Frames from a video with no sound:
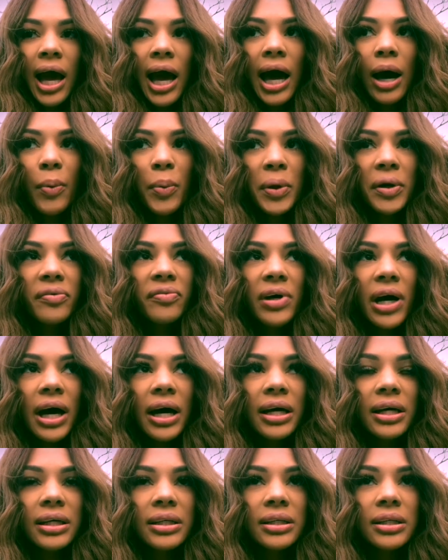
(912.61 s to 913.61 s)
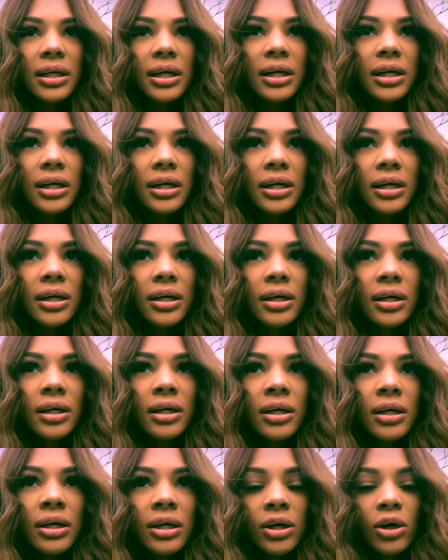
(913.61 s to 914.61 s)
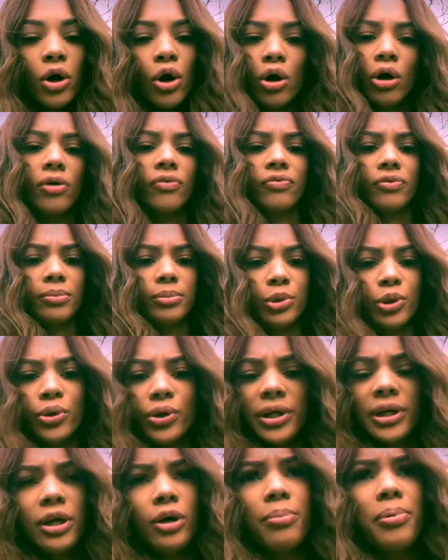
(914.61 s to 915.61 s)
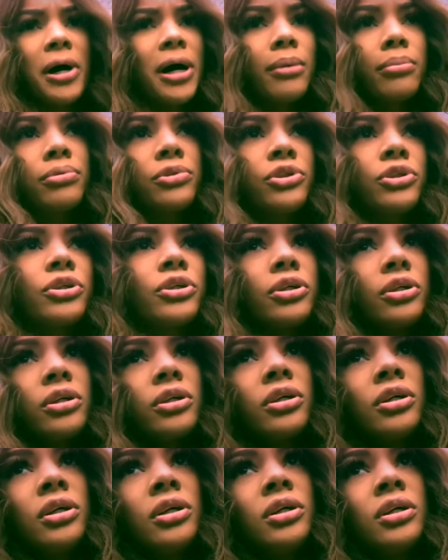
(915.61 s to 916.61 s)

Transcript: I would have gotten a call from L'Oreal Popsugar,